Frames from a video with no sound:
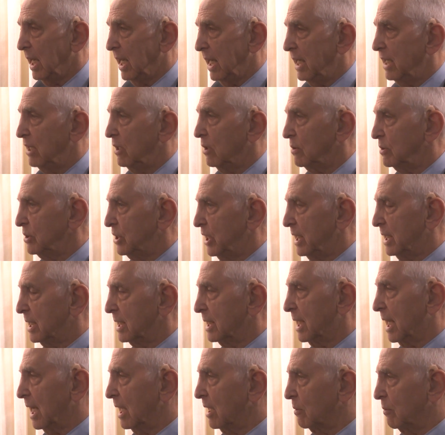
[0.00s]
he knows he
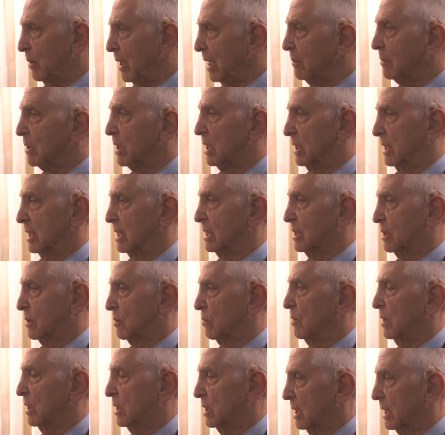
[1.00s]
can get away with
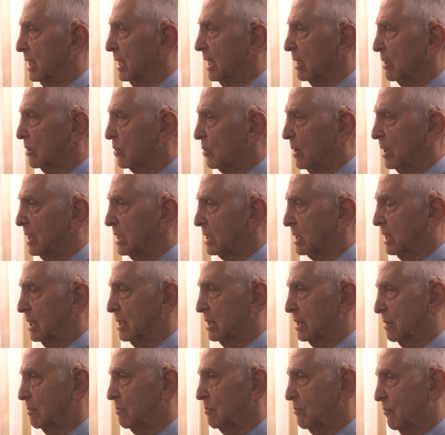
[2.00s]
this with little
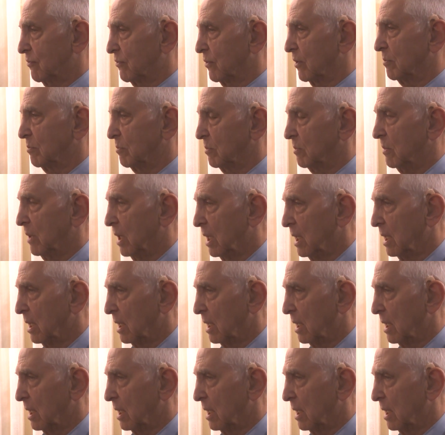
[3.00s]
criticism from